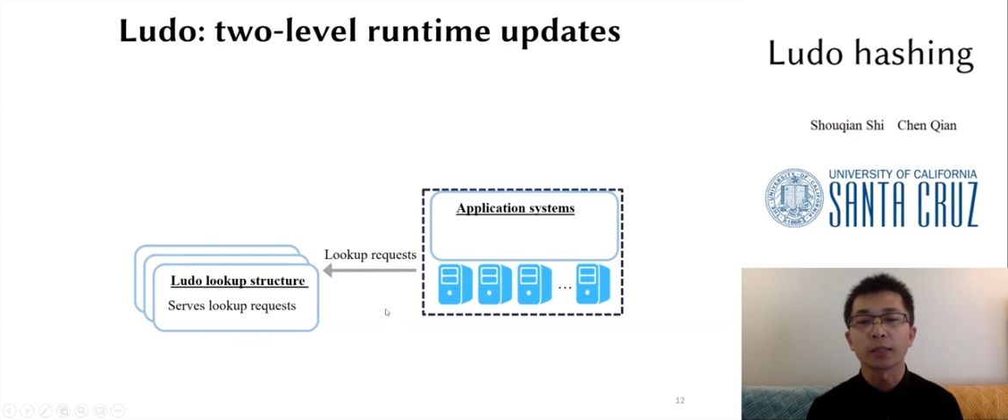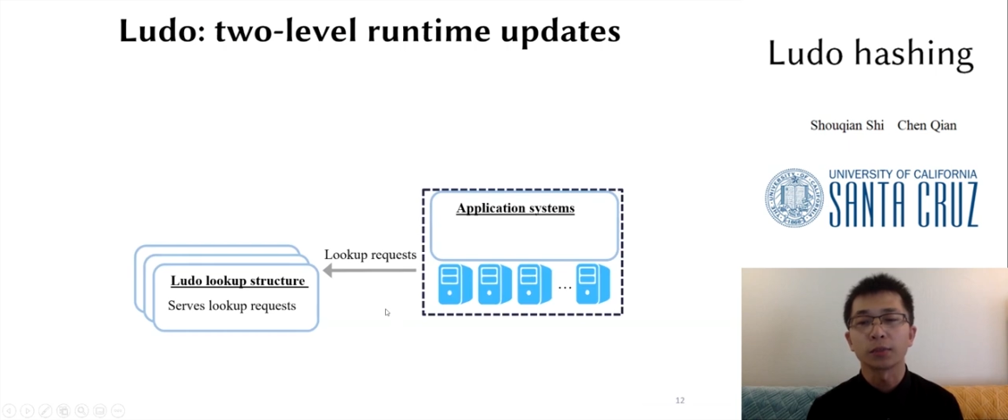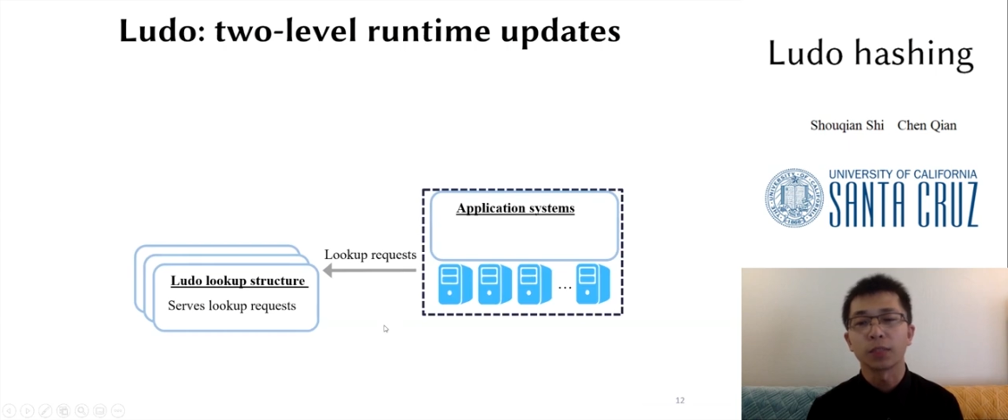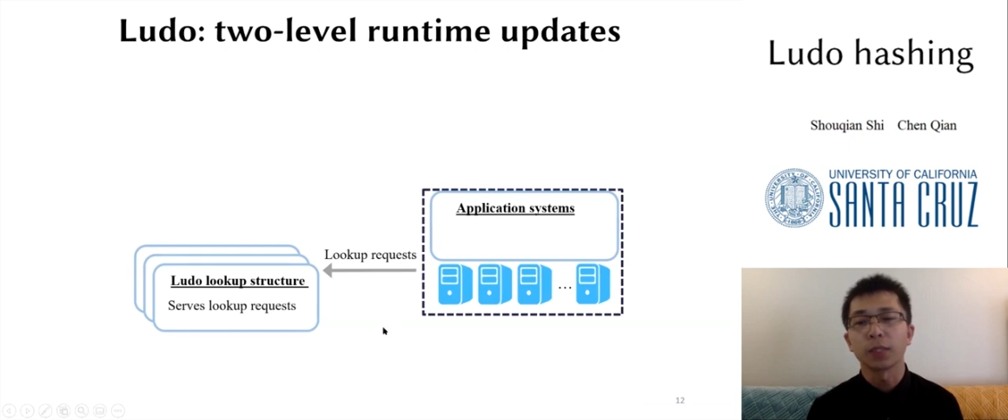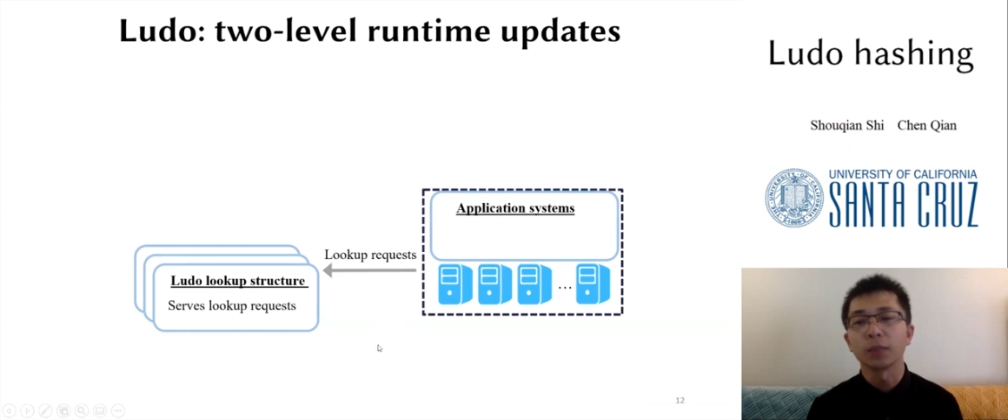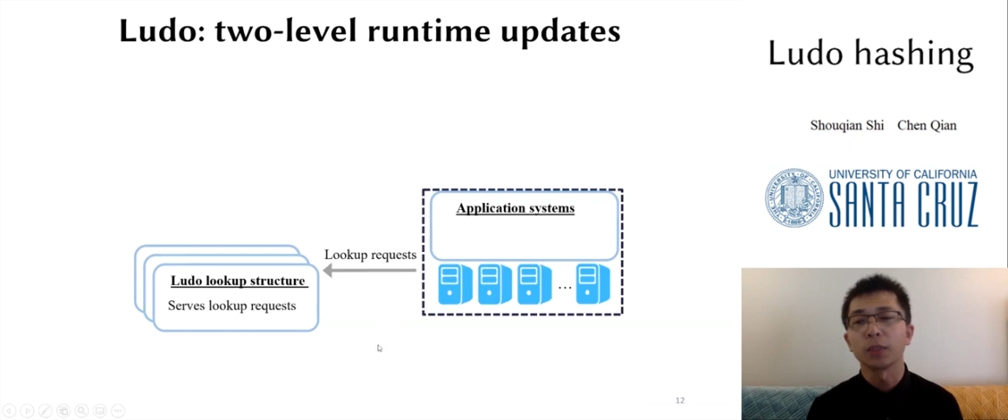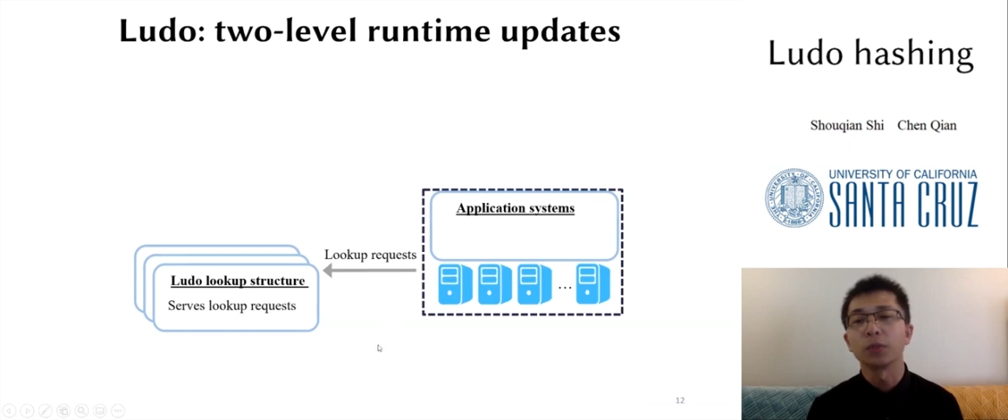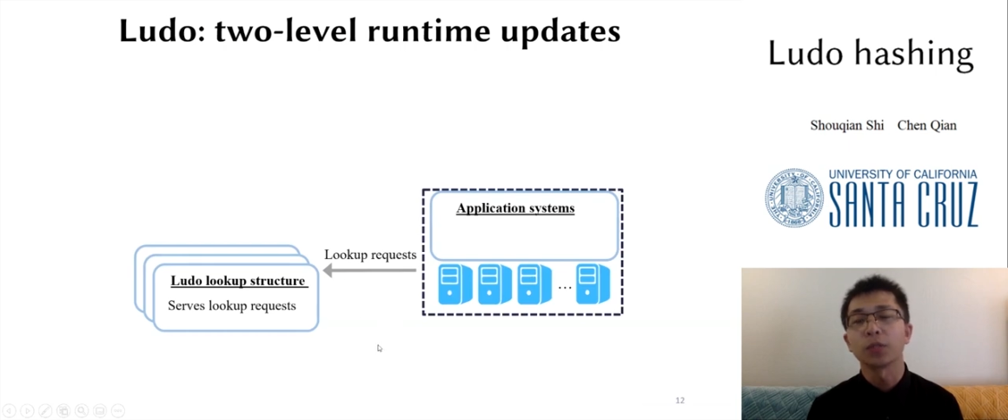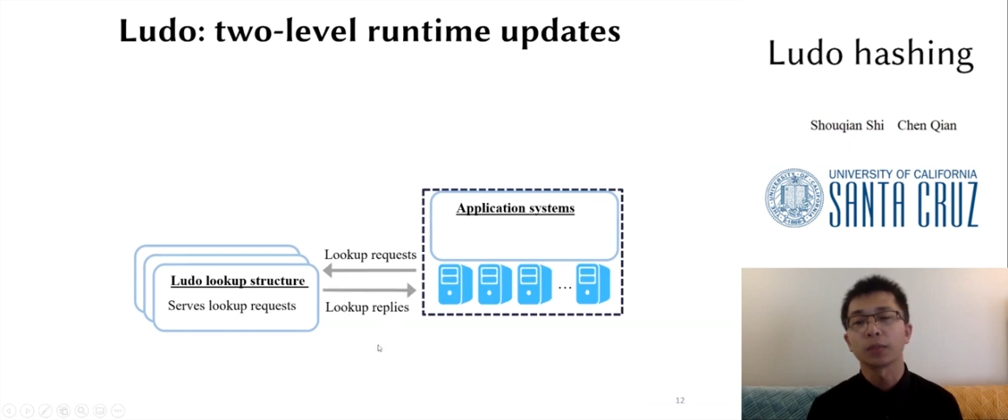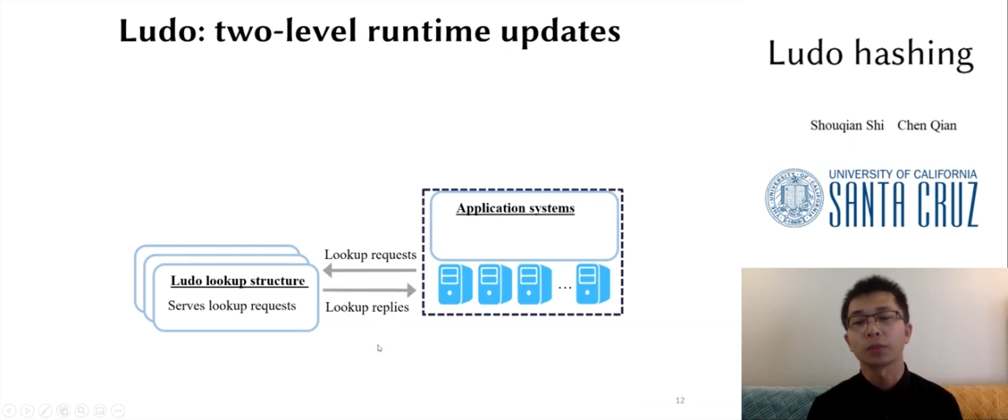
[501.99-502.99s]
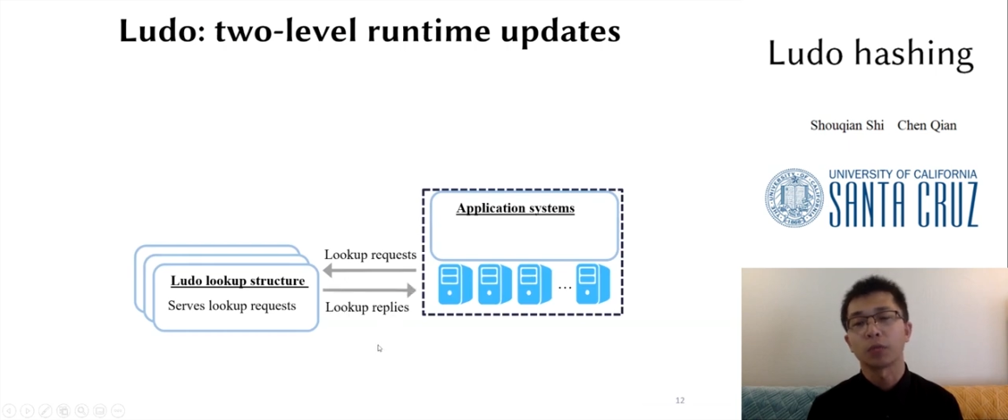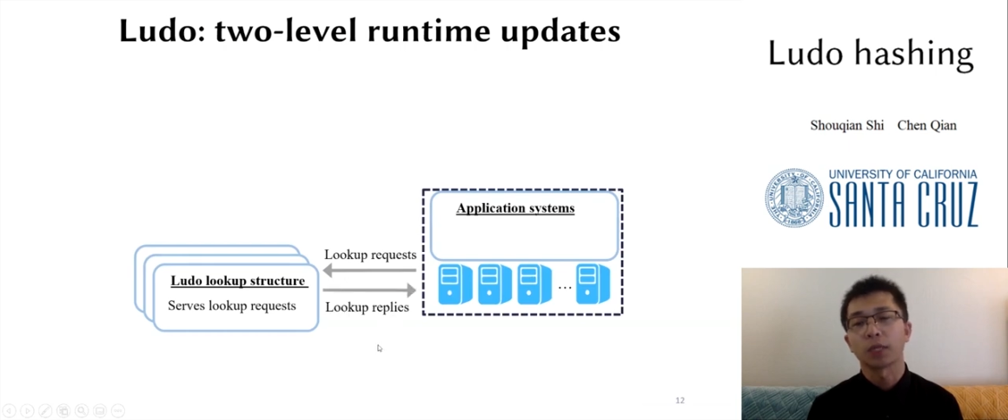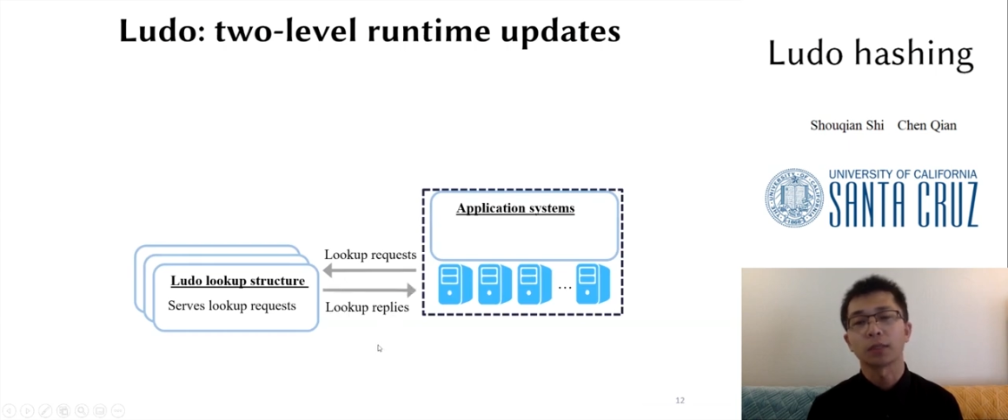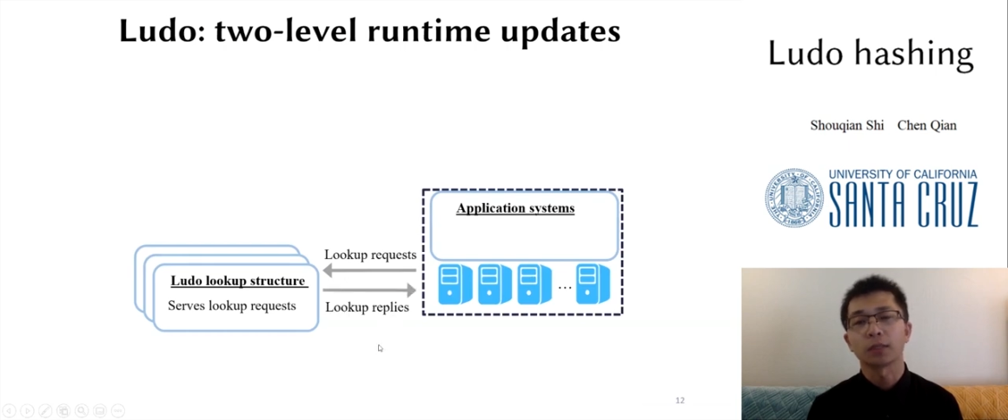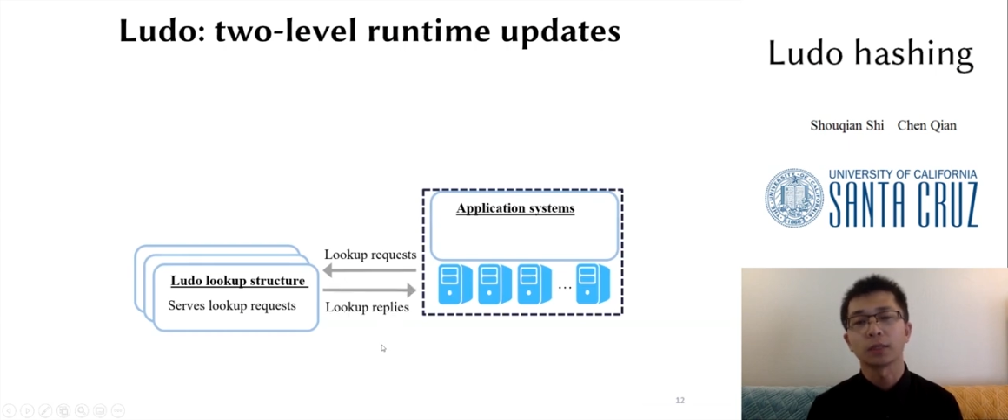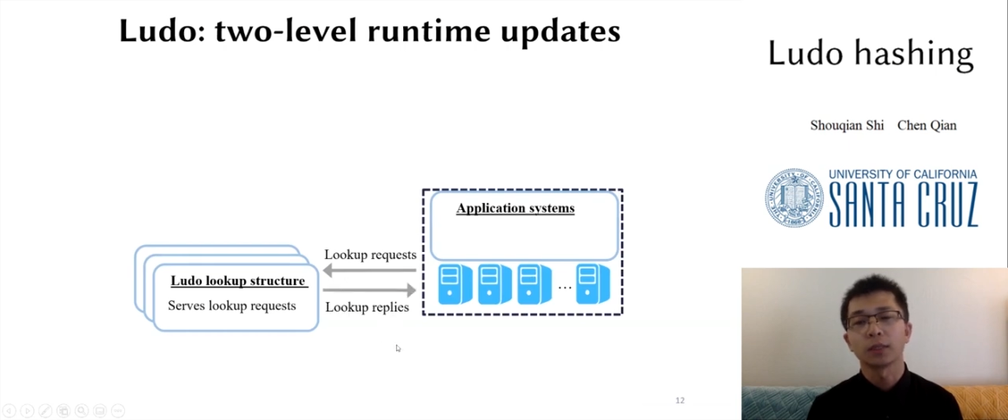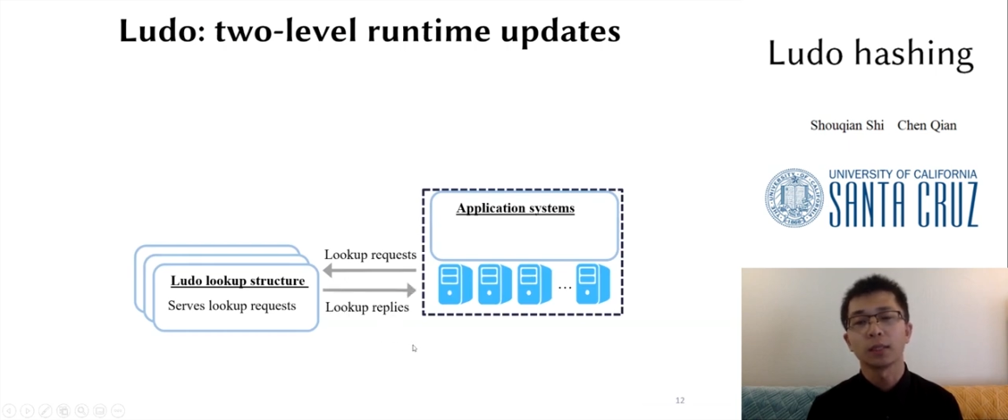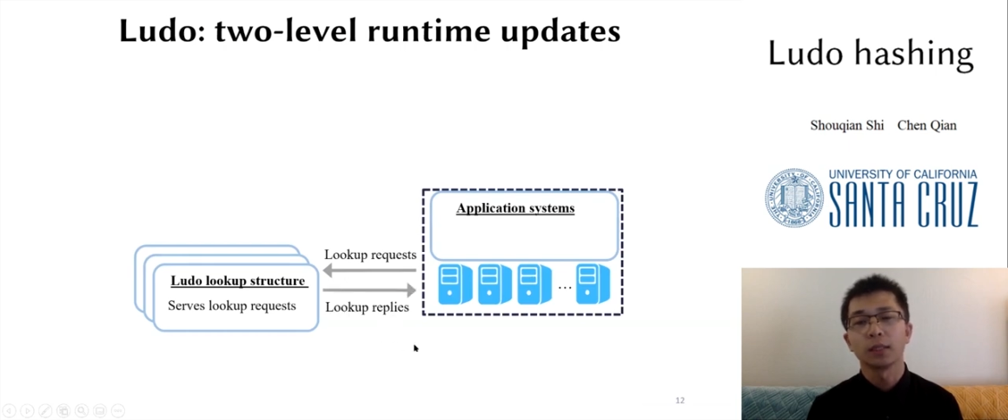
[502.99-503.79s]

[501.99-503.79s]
from the lookup structures.